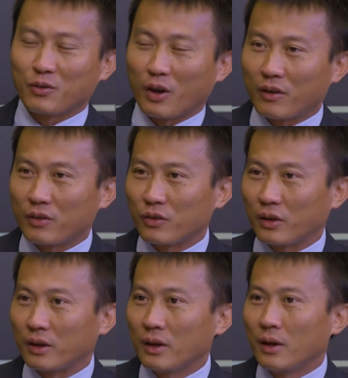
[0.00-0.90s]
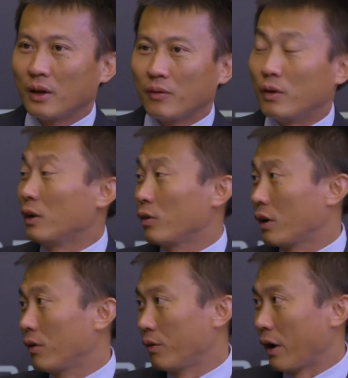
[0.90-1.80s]
challenging. We need to
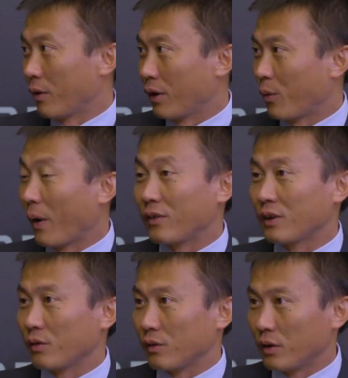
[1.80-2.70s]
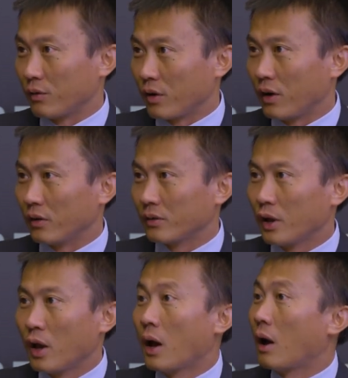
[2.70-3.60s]
go very aggressive, of course.
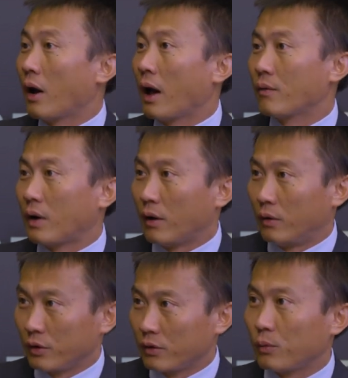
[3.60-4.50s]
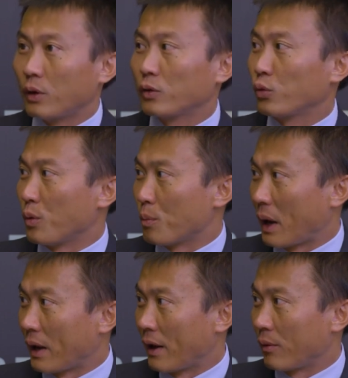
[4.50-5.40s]
However, I also want to
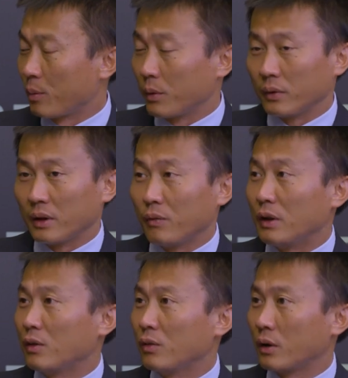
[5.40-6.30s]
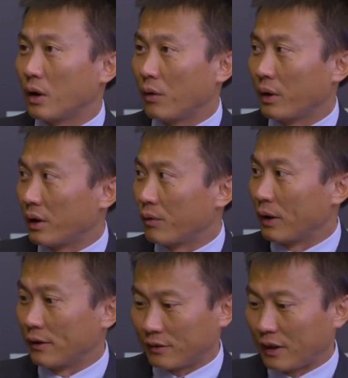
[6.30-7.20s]
remind everybody, we need to go in a
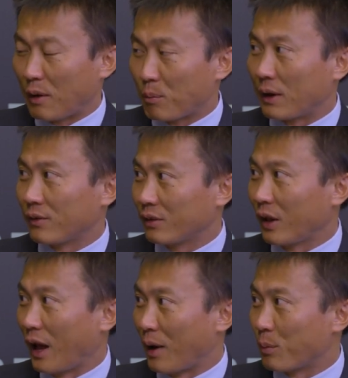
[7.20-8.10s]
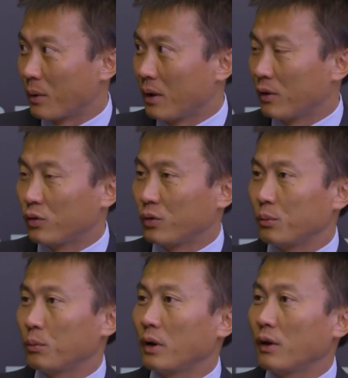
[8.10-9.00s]
way step by step
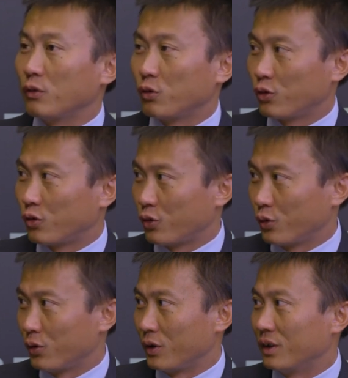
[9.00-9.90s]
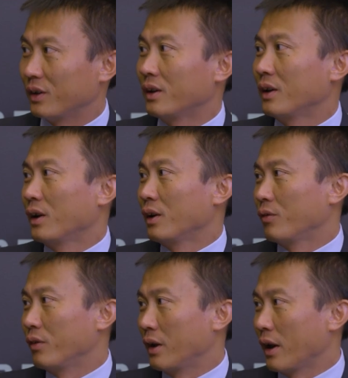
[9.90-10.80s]
to ensure
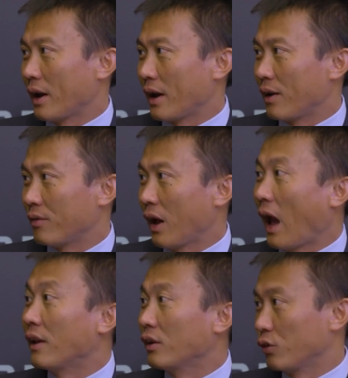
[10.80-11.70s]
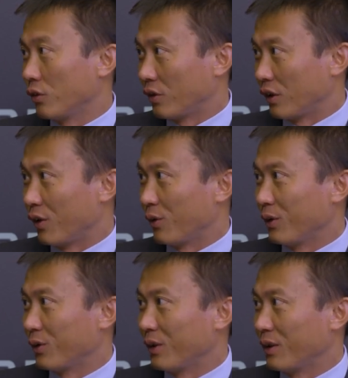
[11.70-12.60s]
we have energy
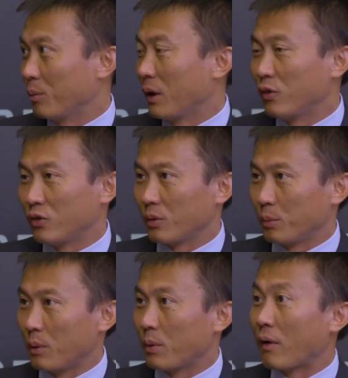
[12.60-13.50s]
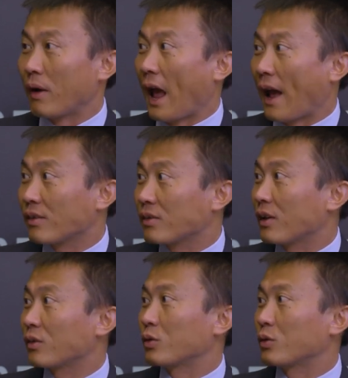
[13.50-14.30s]
security, make sure people have access